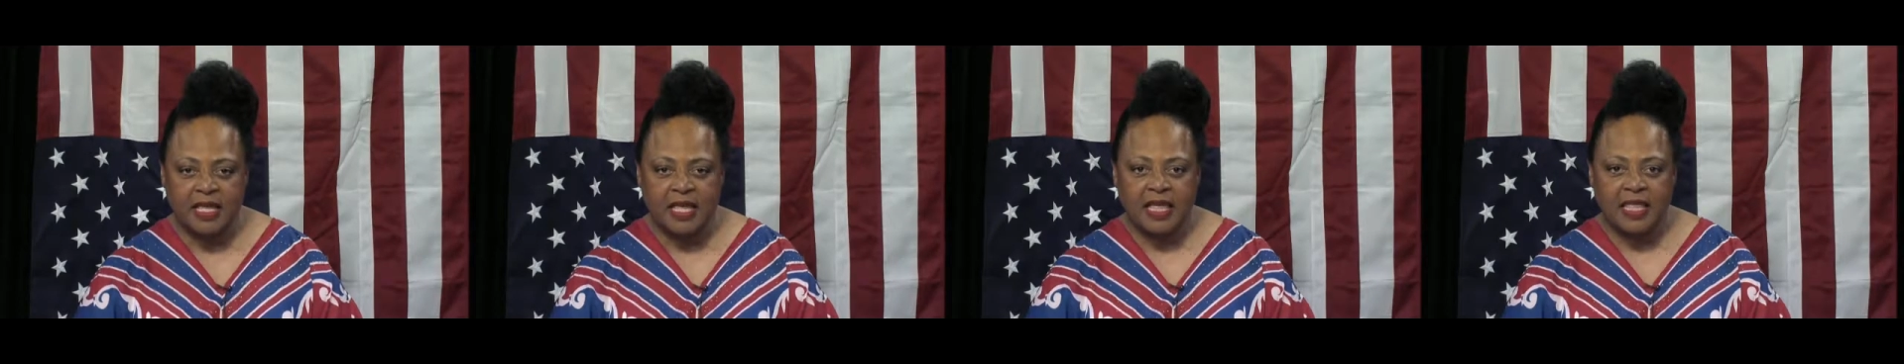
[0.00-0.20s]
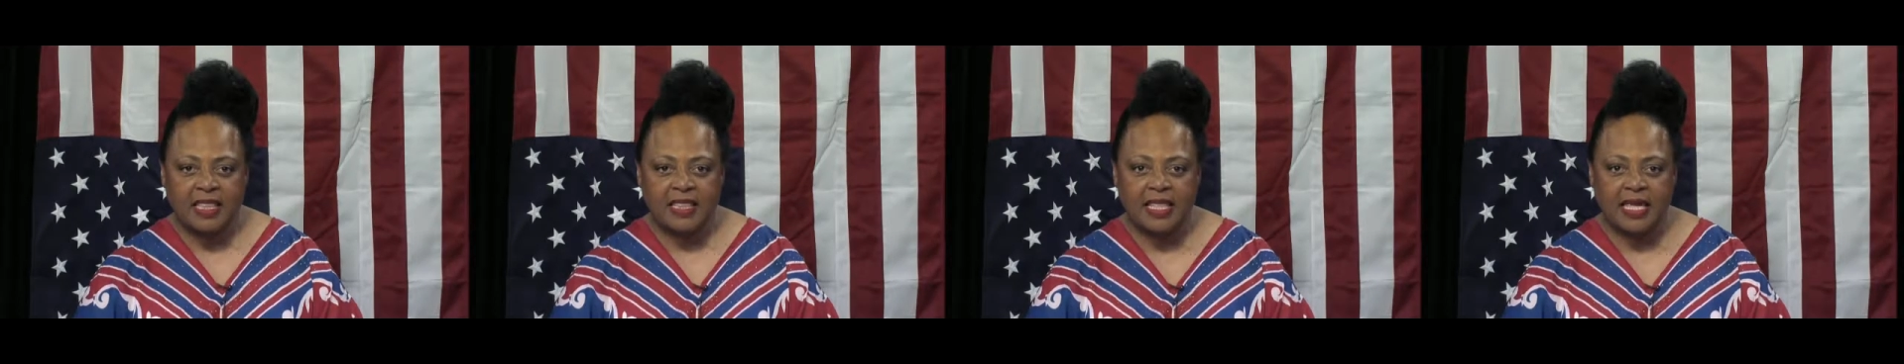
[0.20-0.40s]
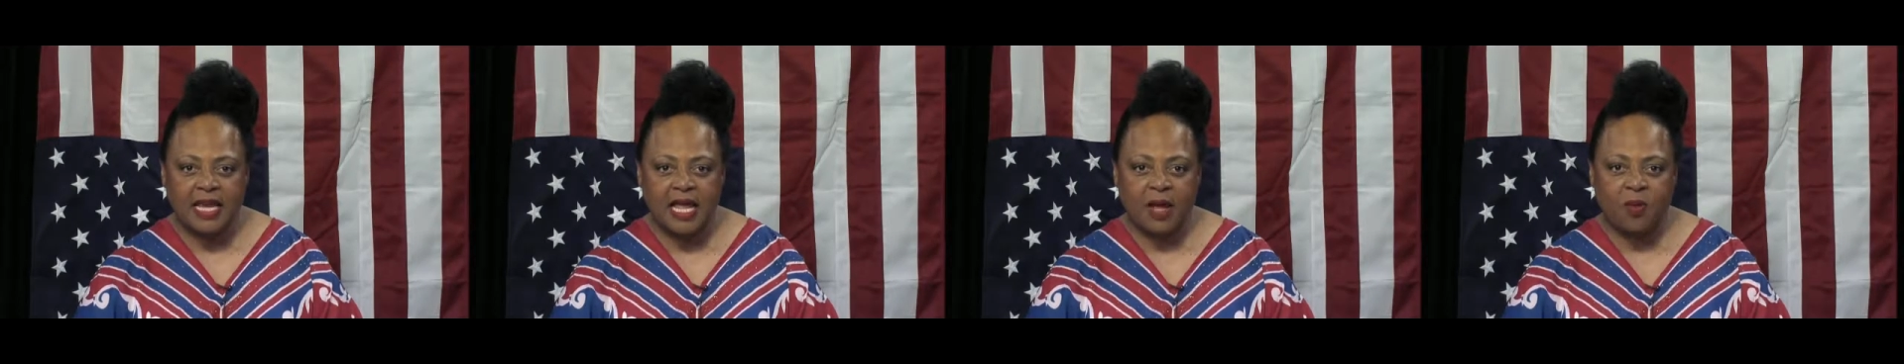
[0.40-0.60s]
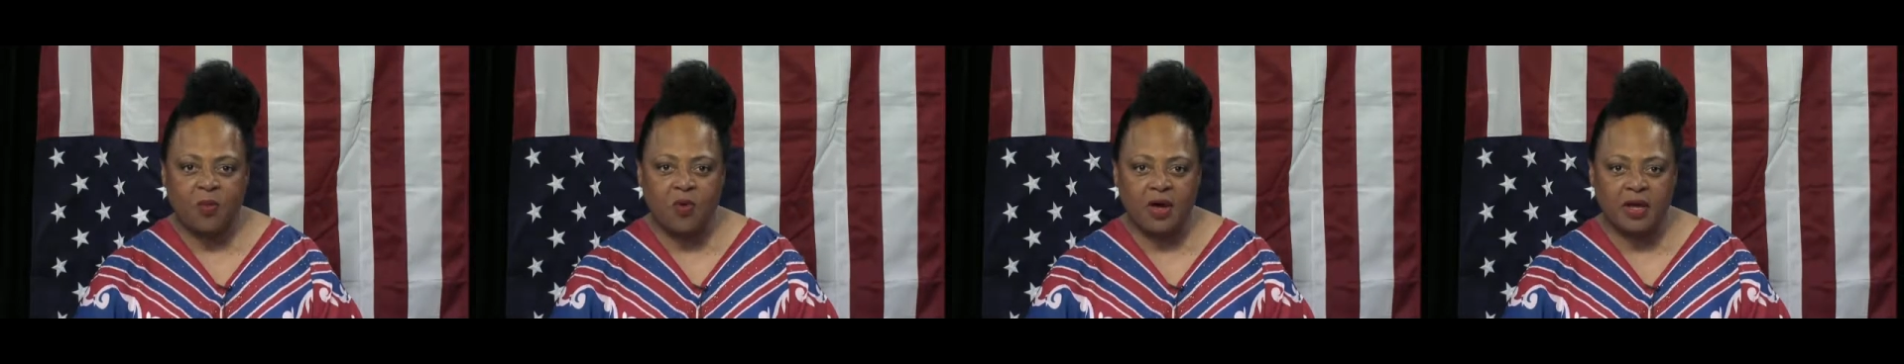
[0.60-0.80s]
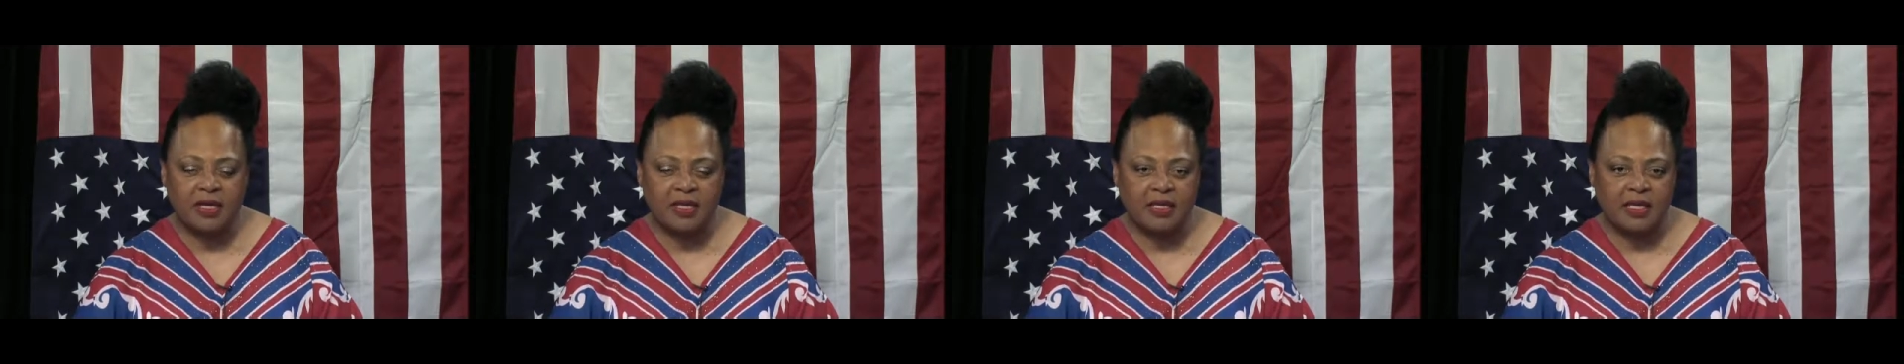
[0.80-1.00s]
that I
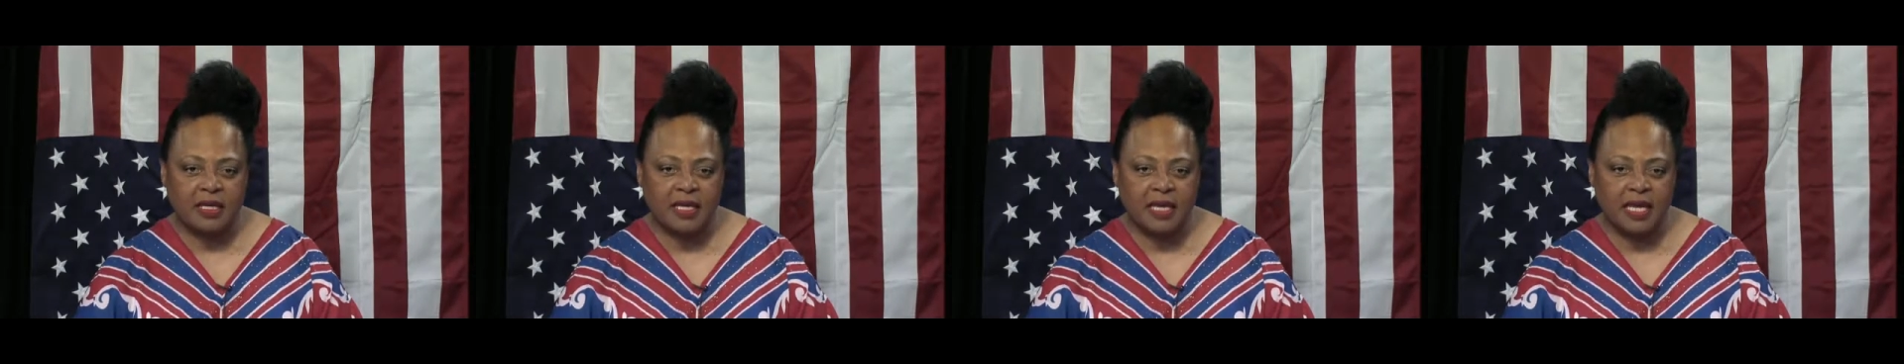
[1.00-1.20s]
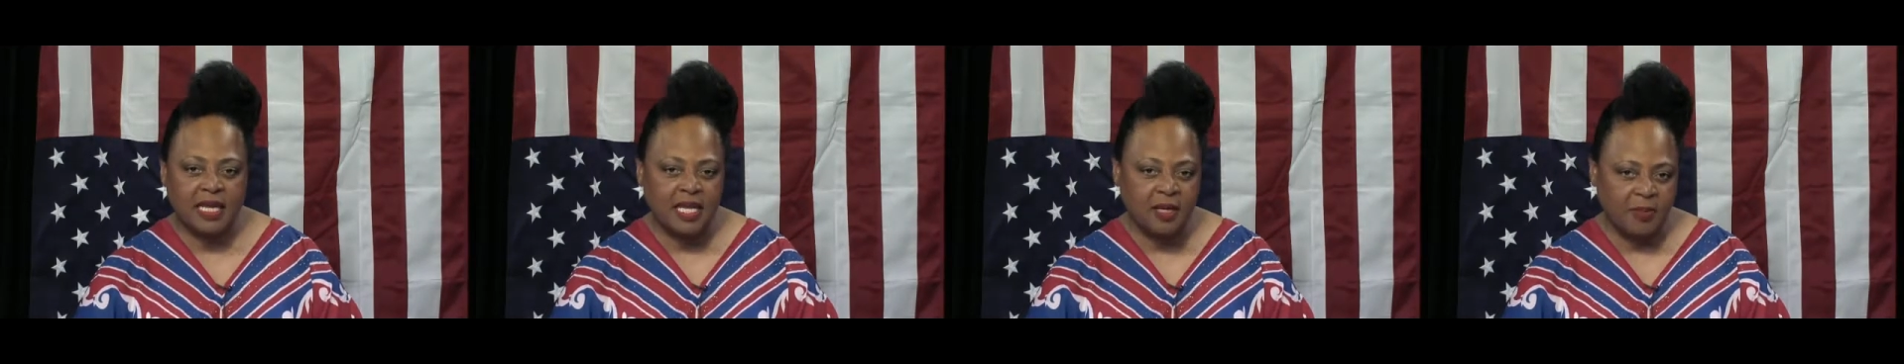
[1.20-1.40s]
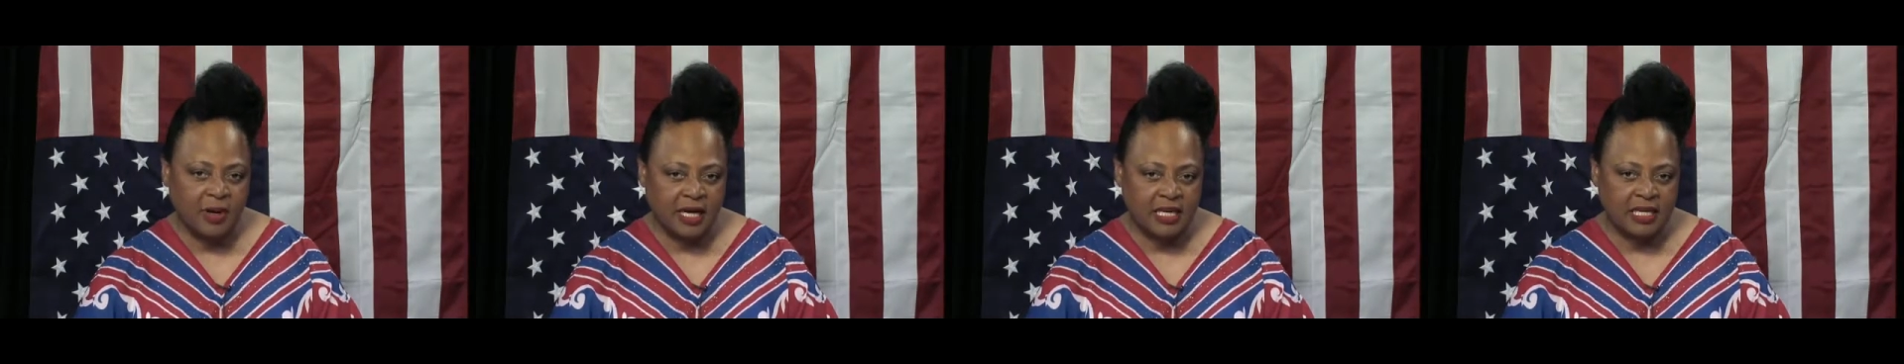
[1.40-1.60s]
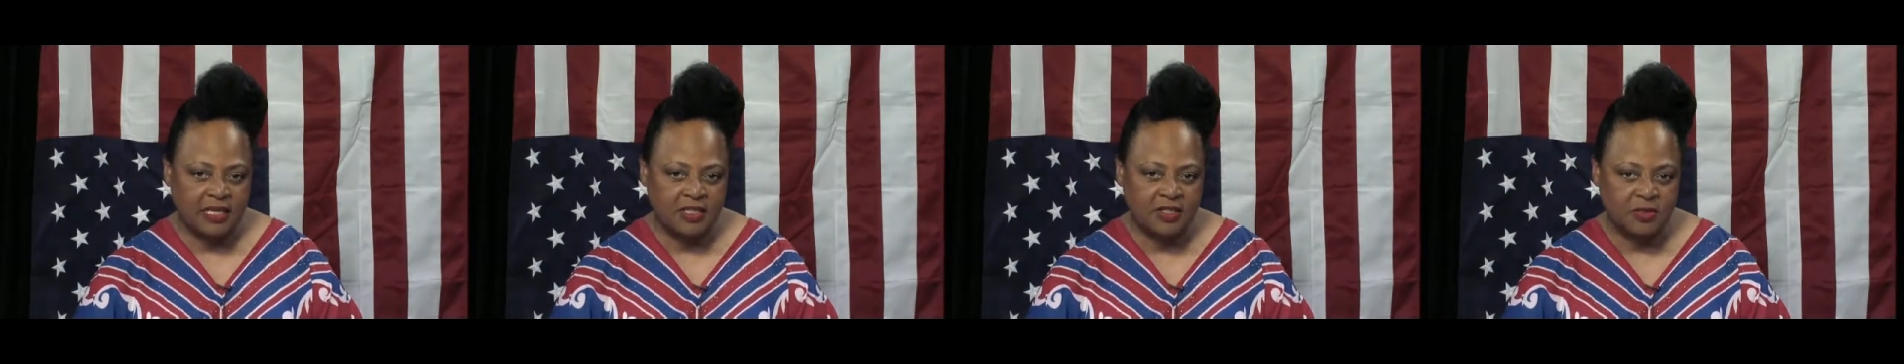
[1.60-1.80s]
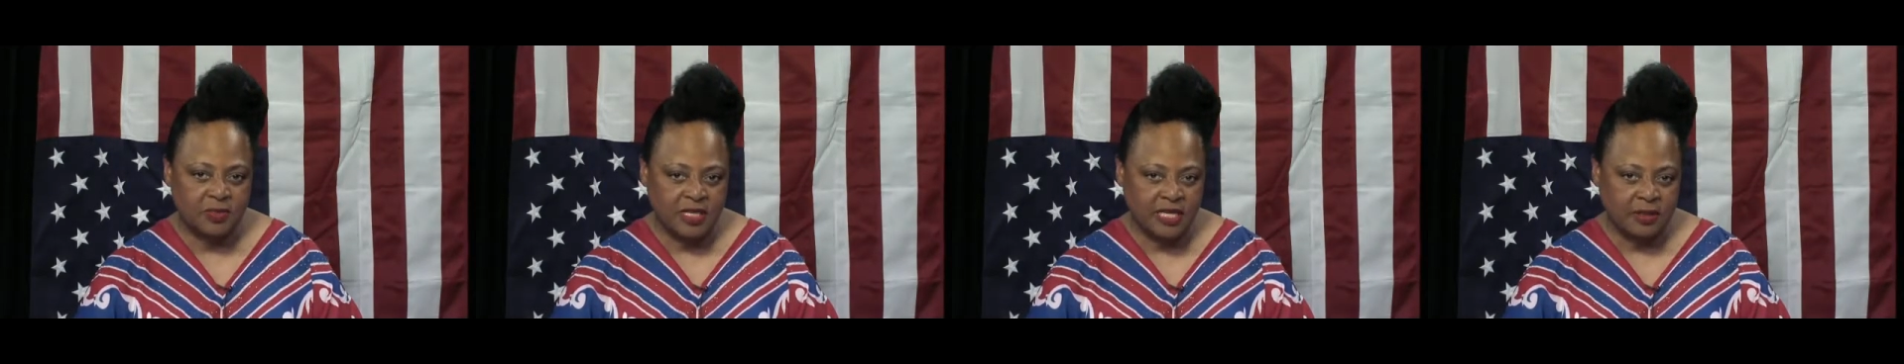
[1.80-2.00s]
want anybody to be